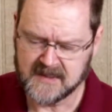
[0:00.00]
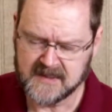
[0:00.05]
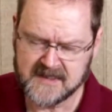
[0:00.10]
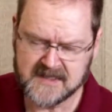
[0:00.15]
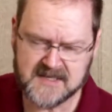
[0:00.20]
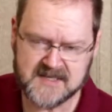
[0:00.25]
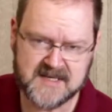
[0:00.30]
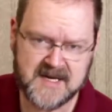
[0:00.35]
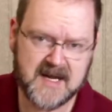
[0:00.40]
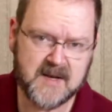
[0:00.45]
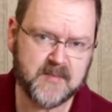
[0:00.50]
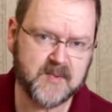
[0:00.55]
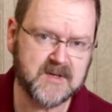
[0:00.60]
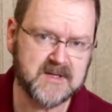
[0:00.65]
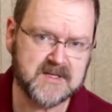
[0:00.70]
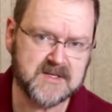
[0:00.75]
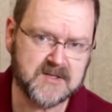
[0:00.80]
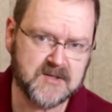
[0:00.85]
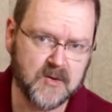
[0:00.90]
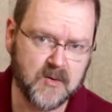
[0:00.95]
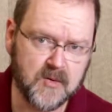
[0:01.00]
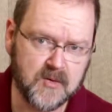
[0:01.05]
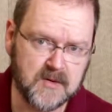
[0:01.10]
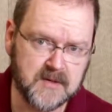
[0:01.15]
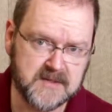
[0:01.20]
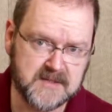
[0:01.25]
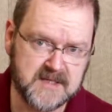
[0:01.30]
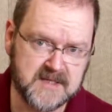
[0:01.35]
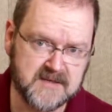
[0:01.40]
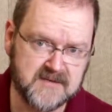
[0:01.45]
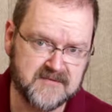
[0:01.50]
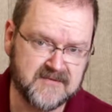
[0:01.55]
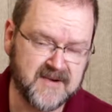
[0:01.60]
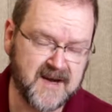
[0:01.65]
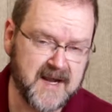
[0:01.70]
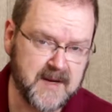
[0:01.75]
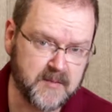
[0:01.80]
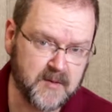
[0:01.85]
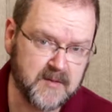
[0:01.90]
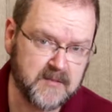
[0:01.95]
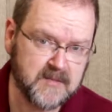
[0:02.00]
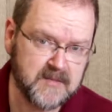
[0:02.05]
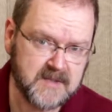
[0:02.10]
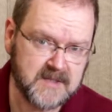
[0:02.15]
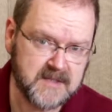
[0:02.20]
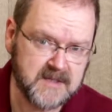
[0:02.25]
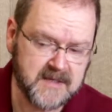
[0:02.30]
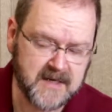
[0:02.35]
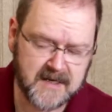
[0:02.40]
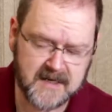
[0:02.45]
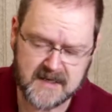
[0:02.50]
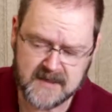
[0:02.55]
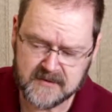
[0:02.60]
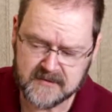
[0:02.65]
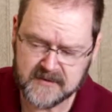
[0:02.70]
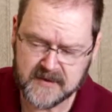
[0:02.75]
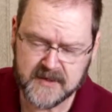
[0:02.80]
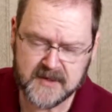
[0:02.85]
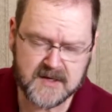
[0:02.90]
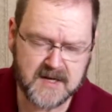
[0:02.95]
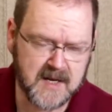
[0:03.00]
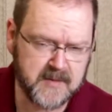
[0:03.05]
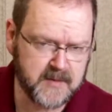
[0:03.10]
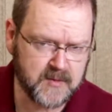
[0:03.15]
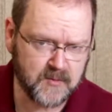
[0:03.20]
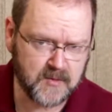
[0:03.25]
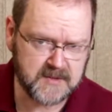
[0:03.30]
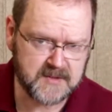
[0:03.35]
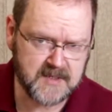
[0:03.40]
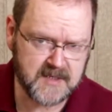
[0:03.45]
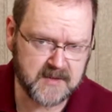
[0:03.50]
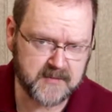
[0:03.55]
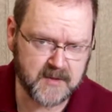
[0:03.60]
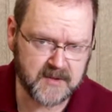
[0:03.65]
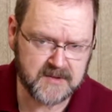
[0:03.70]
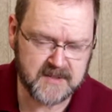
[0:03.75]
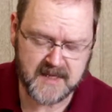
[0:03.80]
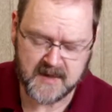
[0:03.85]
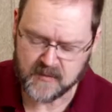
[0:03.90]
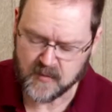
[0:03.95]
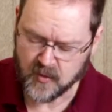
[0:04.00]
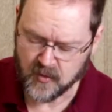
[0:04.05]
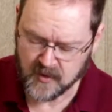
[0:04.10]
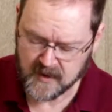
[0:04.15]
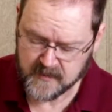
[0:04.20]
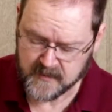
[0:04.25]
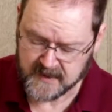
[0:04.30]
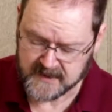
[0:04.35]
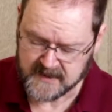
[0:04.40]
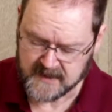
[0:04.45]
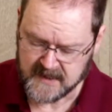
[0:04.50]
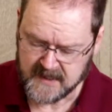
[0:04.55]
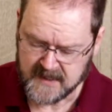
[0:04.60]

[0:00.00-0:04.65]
stamp on the sole, says Vibram, very common. We'll talk about that more, but